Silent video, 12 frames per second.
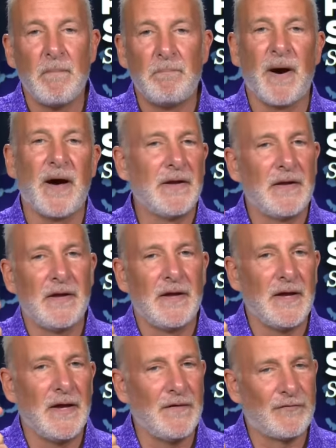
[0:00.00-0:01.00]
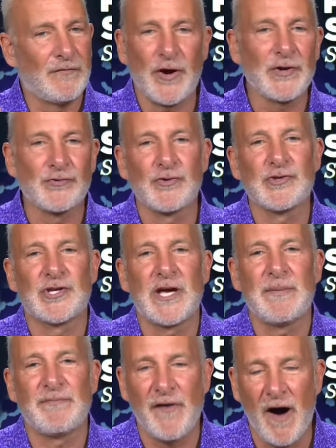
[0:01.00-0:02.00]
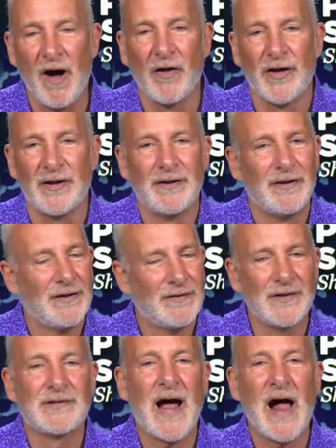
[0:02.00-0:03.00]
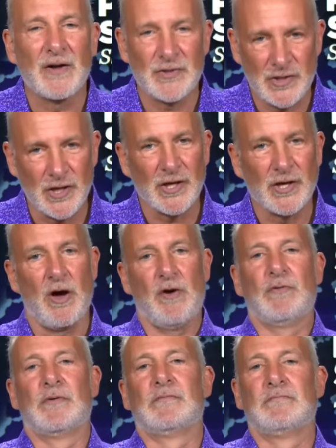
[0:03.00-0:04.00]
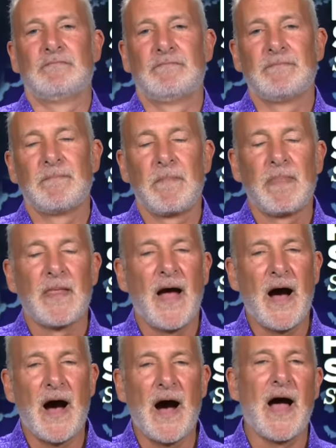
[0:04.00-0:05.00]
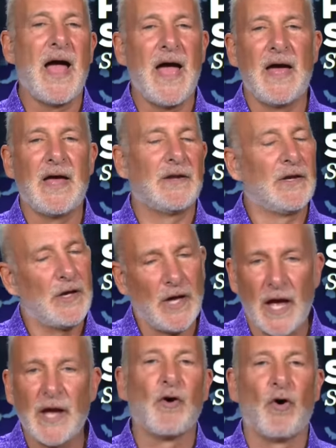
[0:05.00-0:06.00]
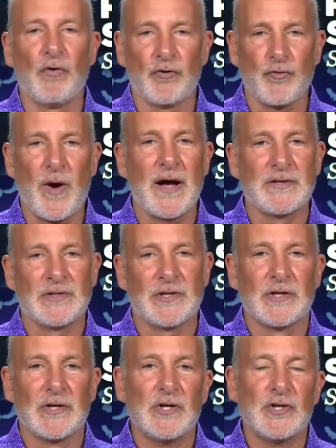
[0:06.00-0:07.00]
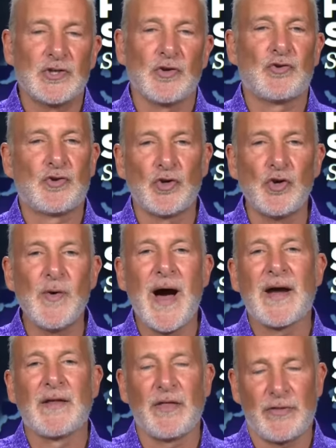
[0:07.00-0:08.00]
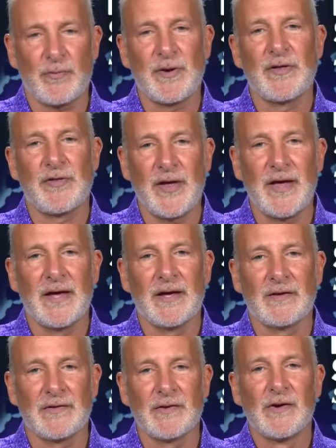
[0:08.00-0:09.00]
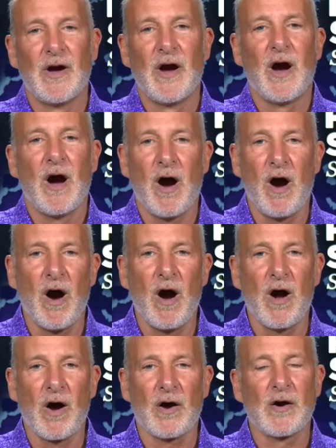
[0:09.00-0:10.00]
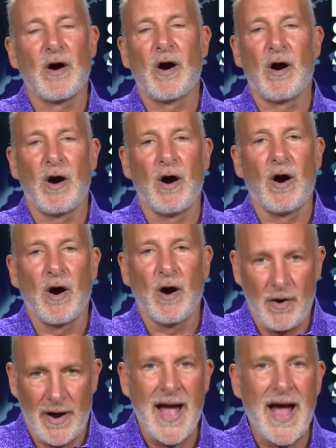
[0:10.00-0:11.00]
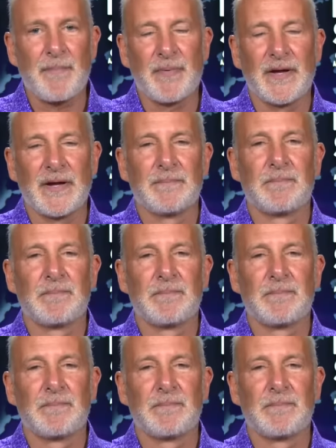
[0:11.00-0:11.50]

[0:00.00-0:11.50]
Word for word: But if treasuries keep falling, the dollar is going to go. Uh, and and gold is rising. So two out of the three things are are happening.